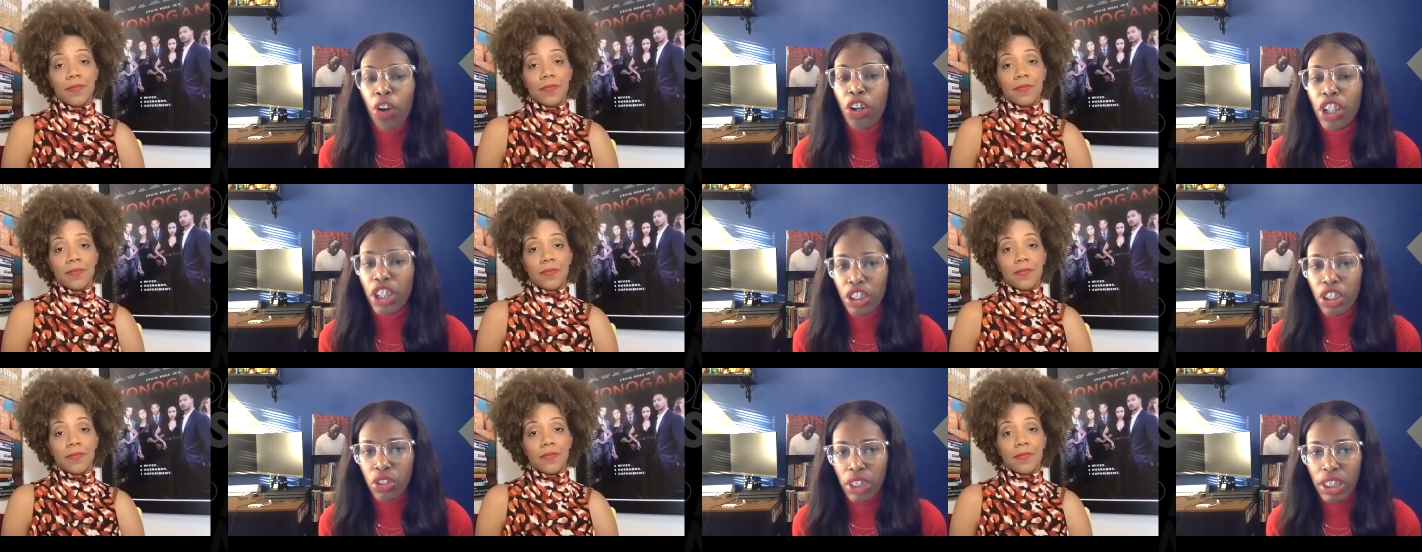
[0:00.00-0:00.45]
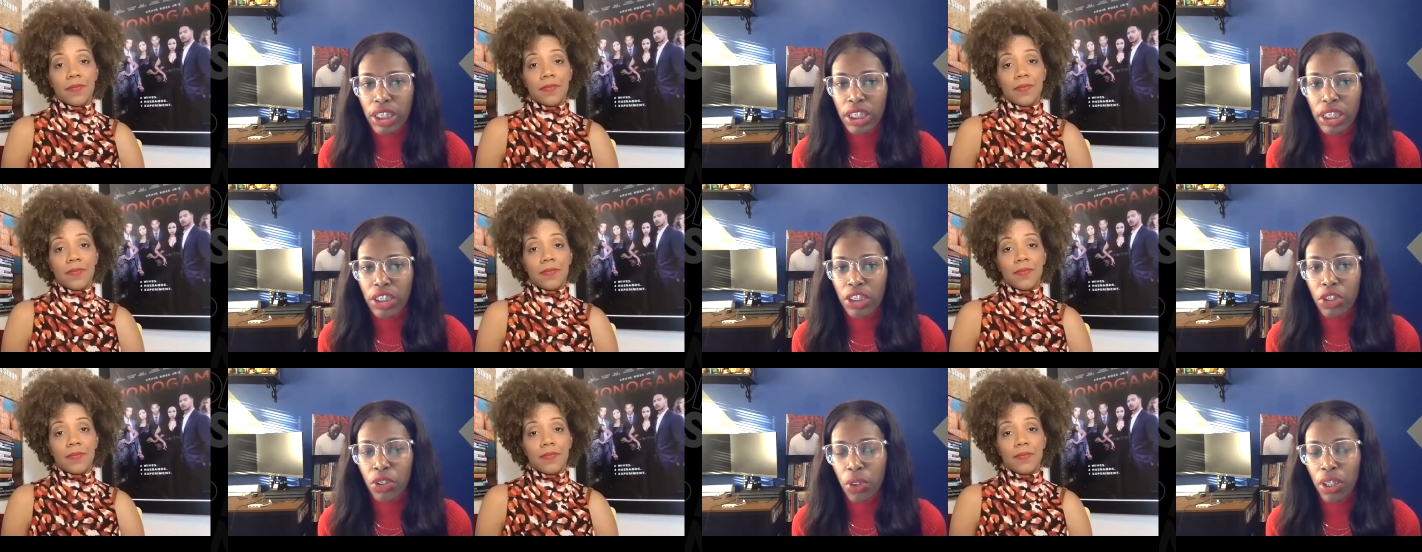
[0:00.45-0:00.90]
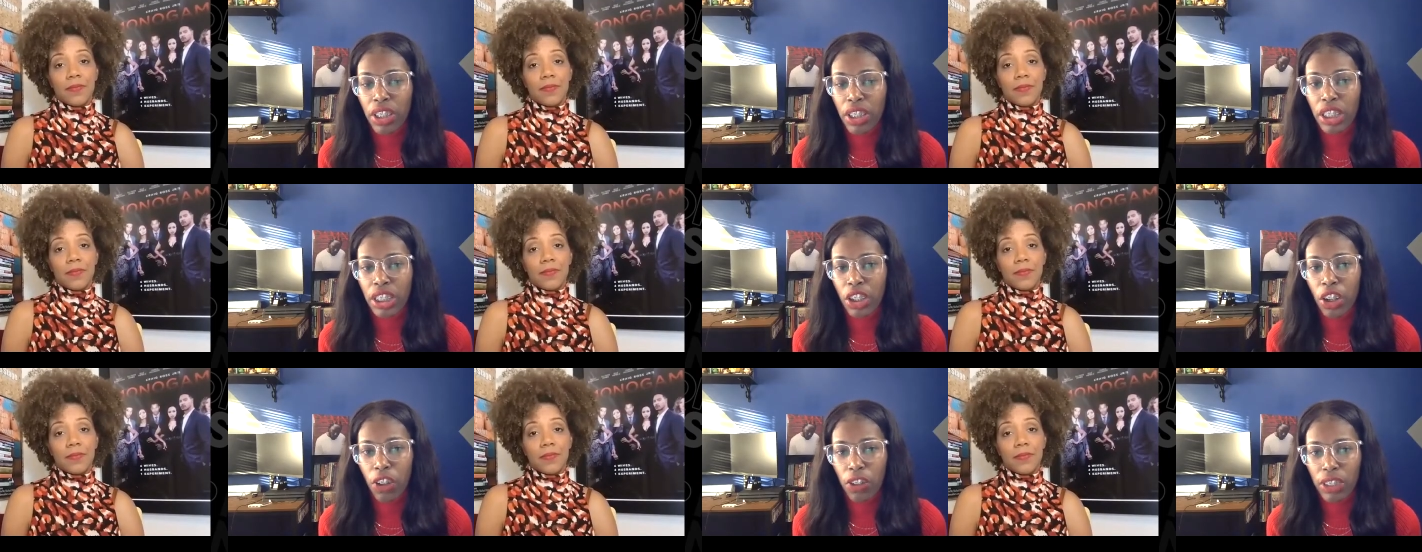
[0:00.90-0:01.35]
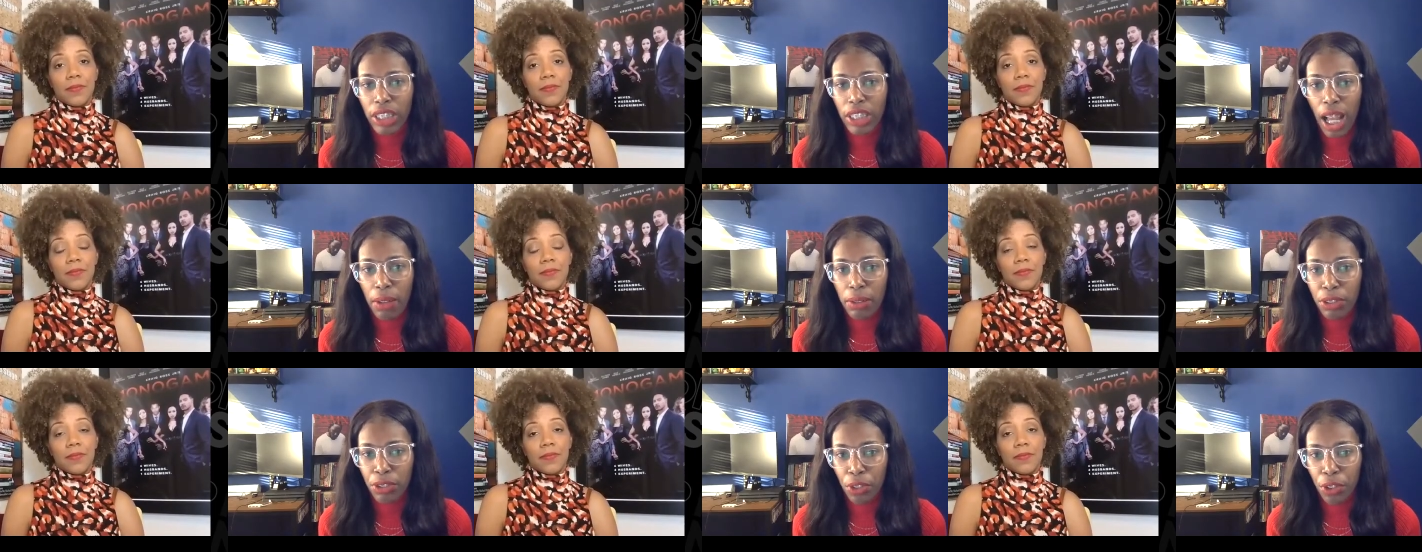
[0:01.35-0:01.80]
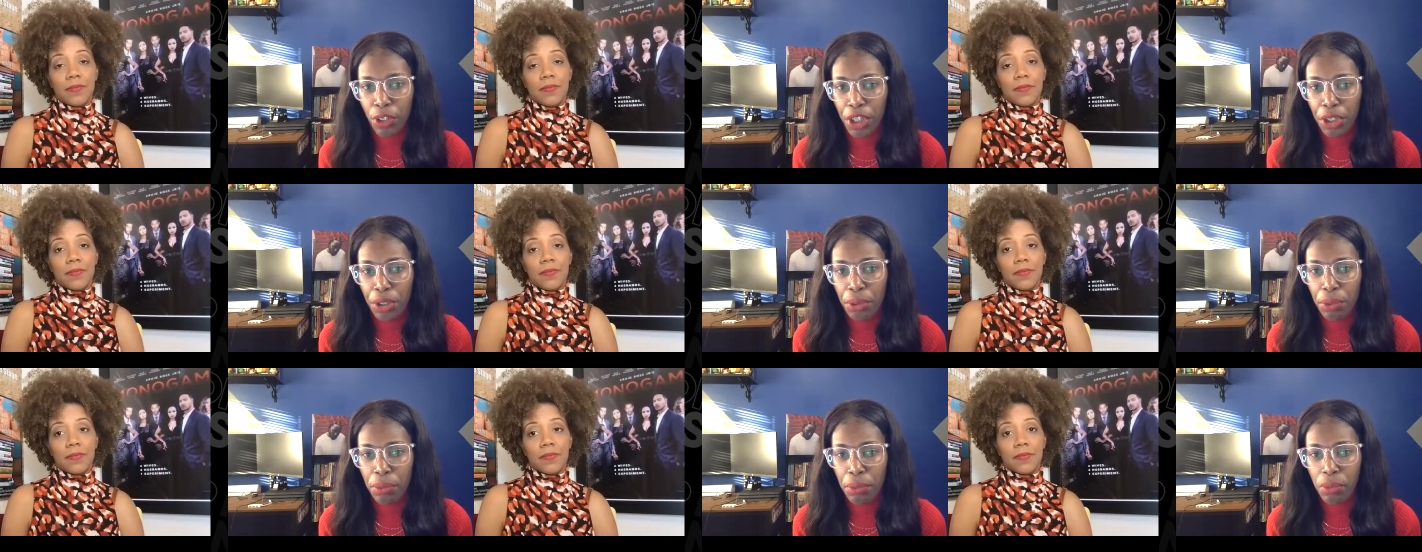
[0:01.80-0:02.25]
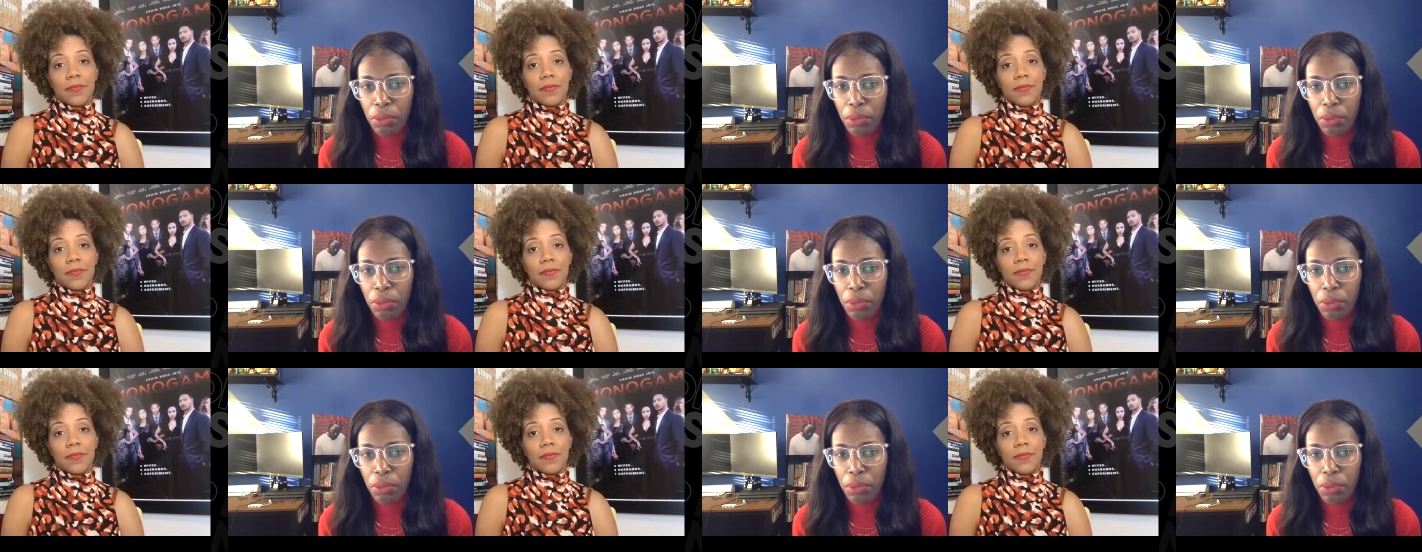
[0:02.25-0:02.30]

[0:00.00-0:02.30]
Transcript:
Speaker 1: working to these during these covid times for you